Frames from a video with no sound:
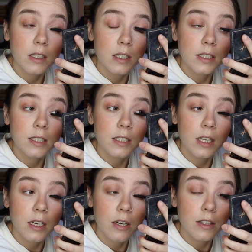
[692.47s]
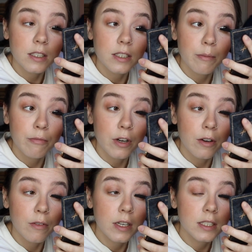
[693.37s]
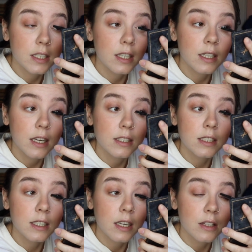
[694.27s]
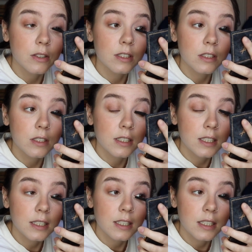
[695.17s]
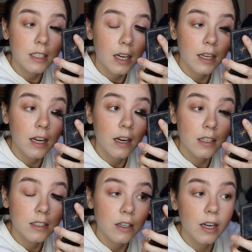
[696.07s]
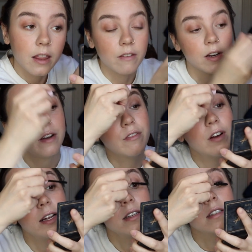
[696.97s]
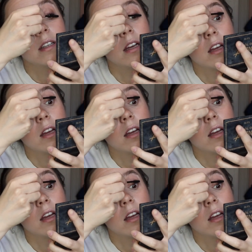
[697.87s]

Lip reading: It is skinnier at the tip for a reason. That's to get those little teensy tiny hairs that are in the very front